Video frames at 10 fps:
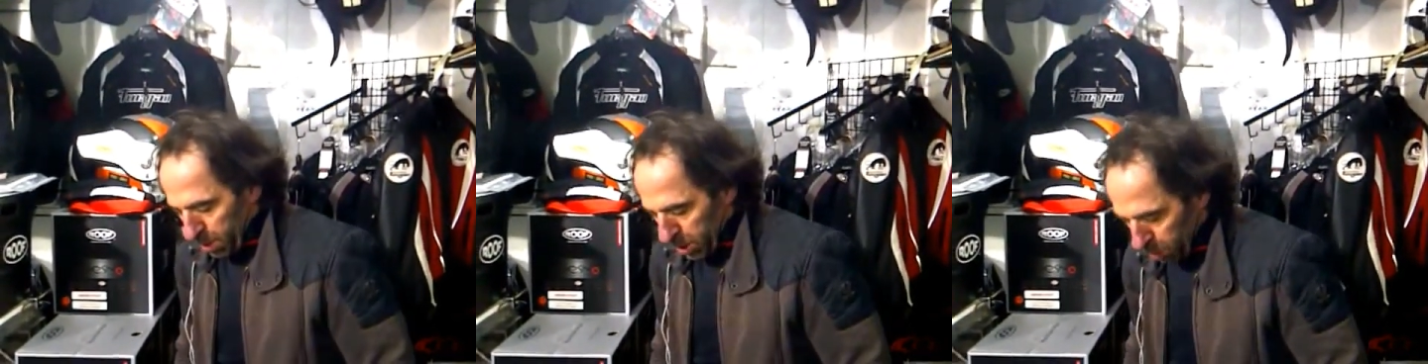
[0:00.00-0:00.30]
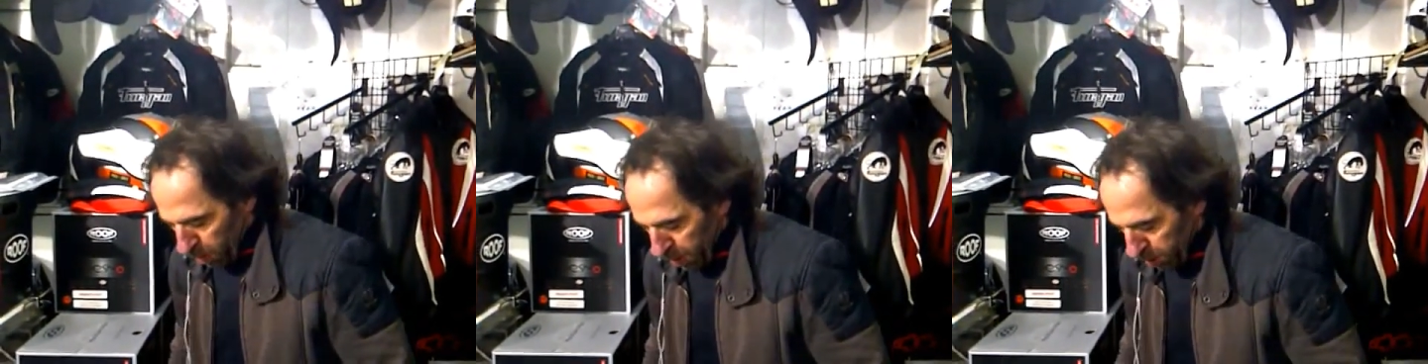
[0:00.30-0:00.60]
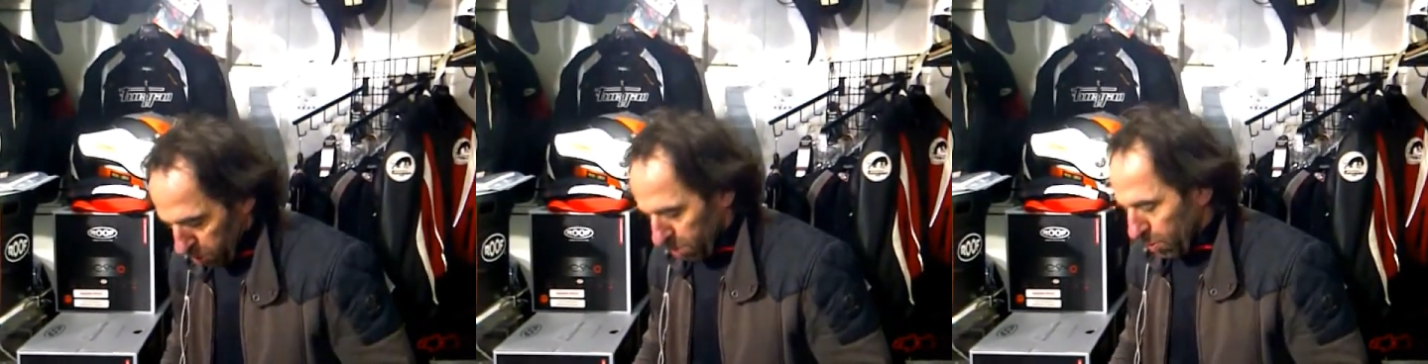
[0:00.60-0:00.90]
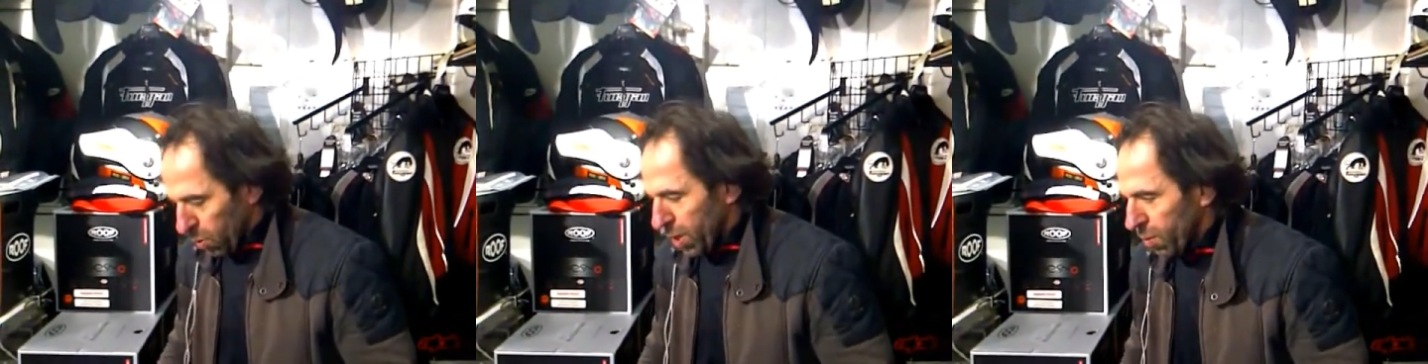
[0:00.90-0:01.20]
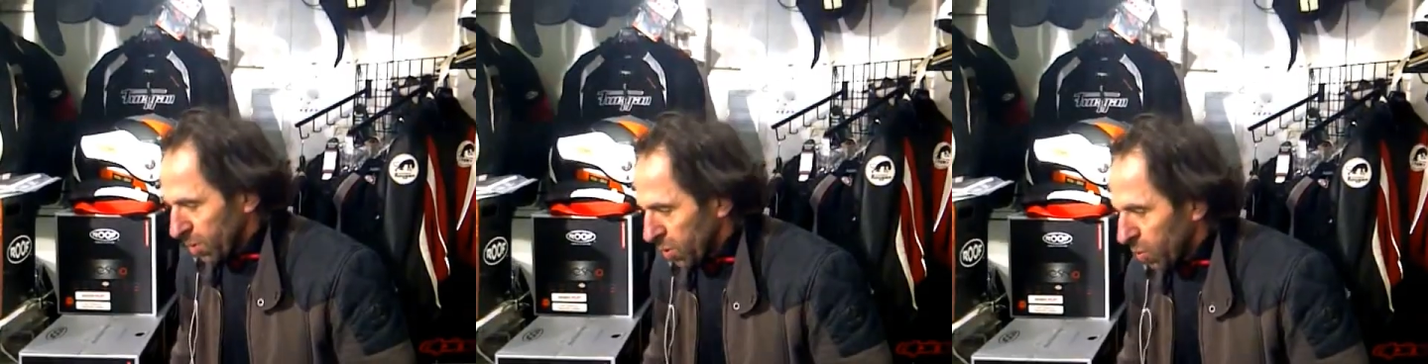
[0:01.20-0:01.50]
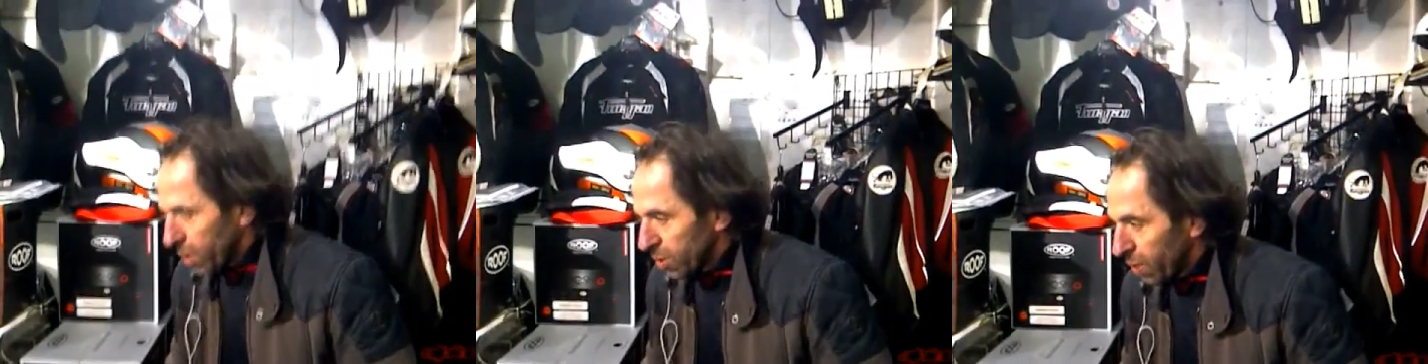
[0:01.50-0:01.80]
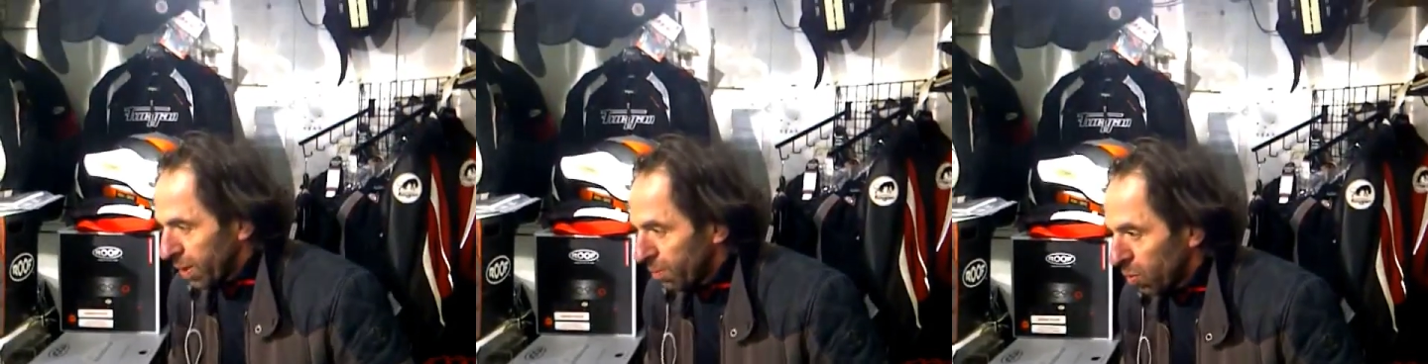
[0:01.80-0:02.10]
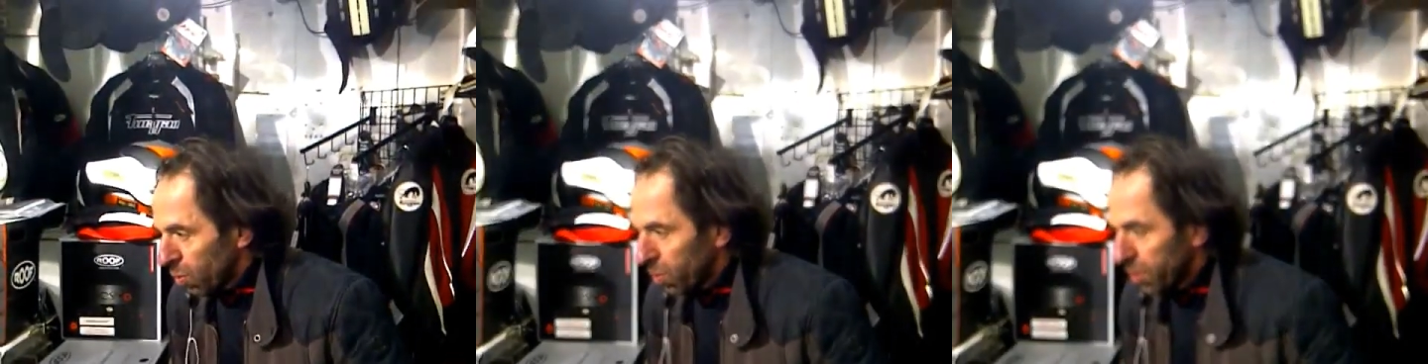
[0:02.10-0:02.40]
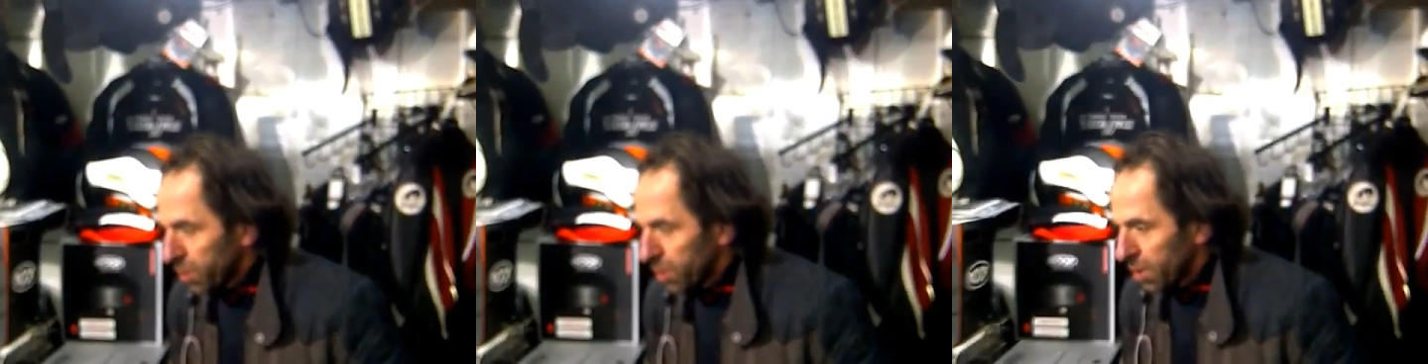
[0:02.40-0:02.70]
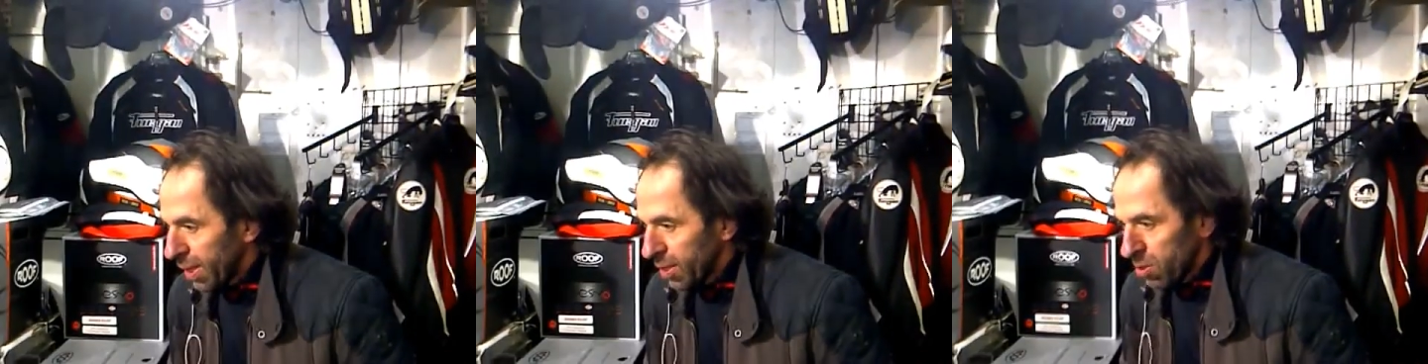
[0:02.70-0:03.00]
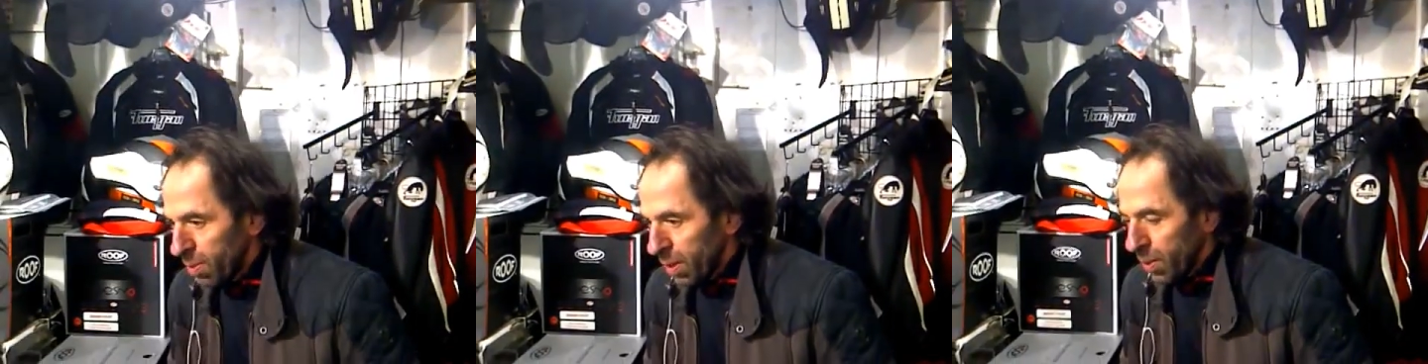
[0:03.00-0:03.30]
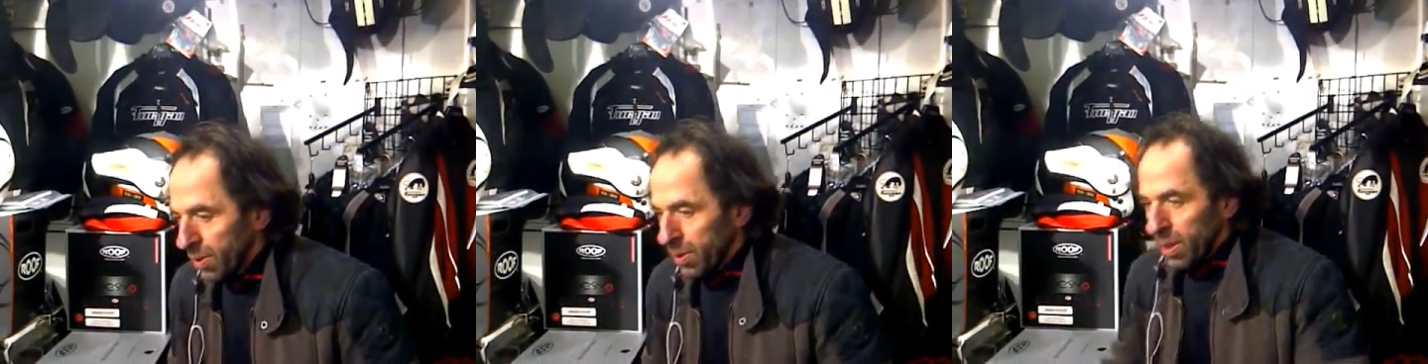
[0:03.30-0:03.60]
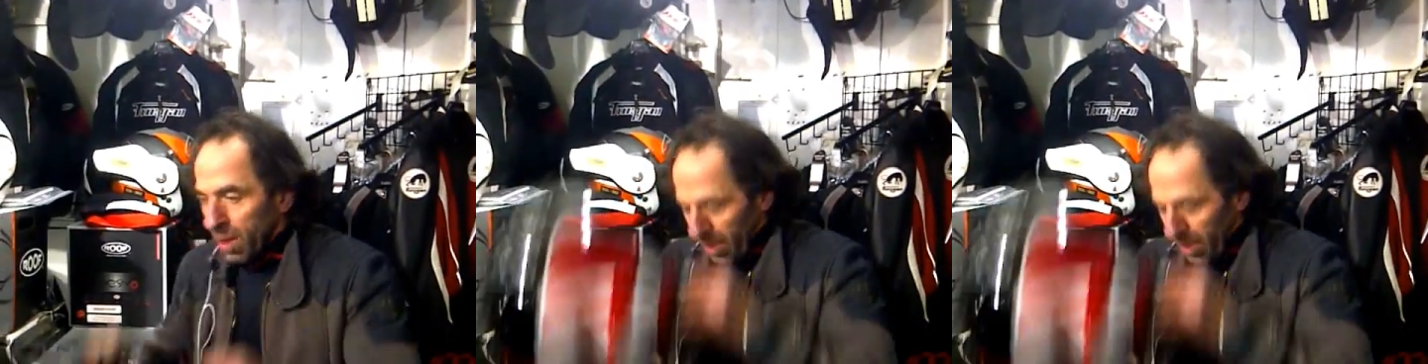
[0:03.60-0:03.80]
which is why extra small helmets always weigh more than extra big hmm. ones.